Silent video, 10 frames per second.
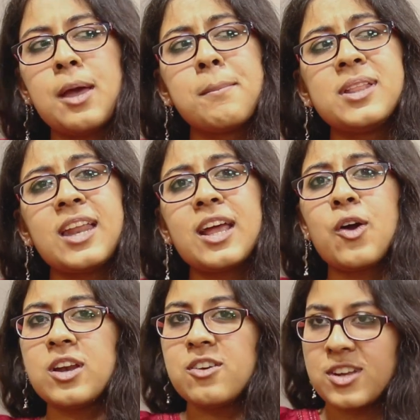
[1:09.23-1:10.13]
But then I
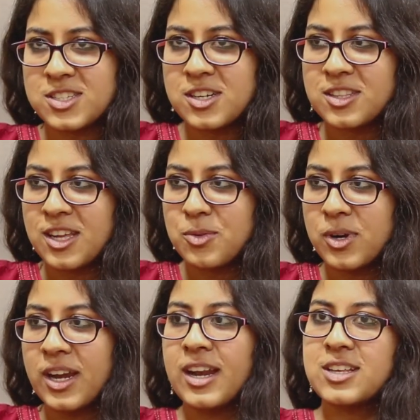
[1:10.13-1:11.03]
got interested in that
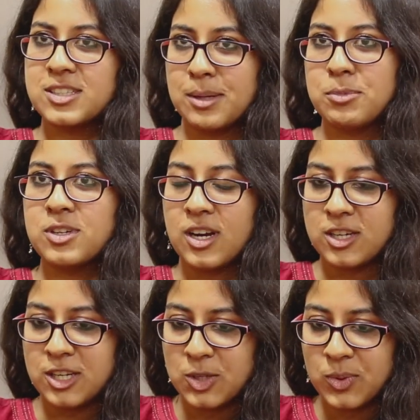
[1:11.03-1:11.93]
work and I kept on
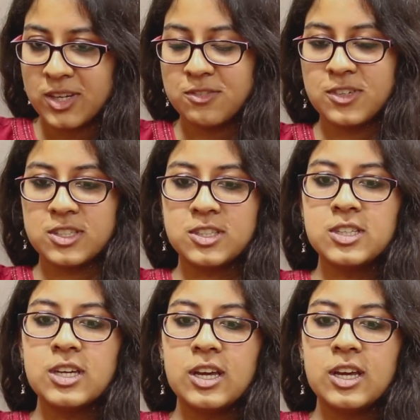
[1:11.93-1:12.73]
continuing it further.